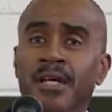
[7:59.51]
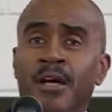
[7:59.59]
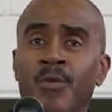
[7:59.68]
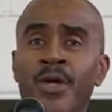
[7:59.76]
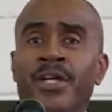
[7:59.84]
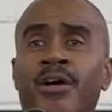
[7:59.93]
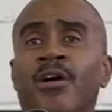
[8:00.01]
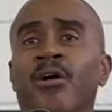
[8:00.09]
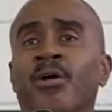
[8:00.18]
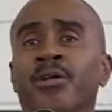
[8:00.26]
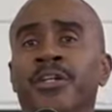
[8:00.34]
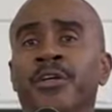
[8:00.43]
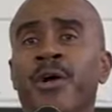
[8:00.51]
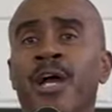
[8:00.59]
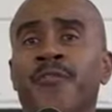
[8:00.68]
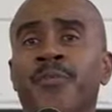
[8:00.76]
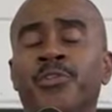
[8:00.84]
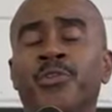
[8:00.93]
and we hold anywhere
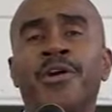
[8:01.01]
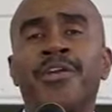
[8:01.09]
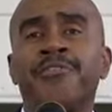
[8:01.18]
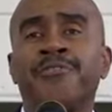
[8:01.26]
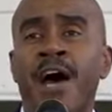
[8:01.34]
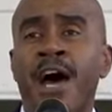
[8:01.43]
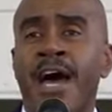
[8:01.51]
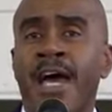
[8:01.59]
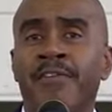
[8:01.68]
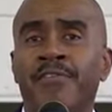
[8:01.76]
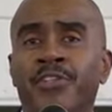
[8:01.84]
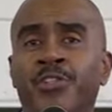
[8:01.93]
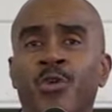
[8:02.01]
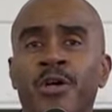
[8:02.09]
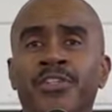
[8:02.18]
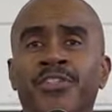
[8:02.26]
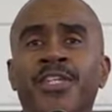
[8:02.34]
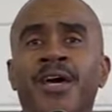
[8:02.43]
from 25 to
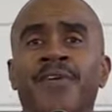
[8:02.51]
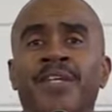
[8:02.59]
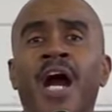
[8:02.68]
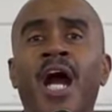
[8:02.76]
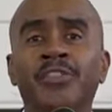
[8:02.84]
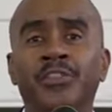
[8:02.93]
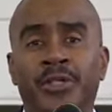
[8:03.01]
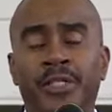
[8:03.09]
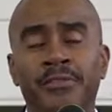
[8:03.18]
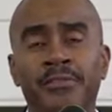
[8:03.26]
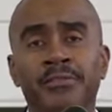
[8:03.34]
2,700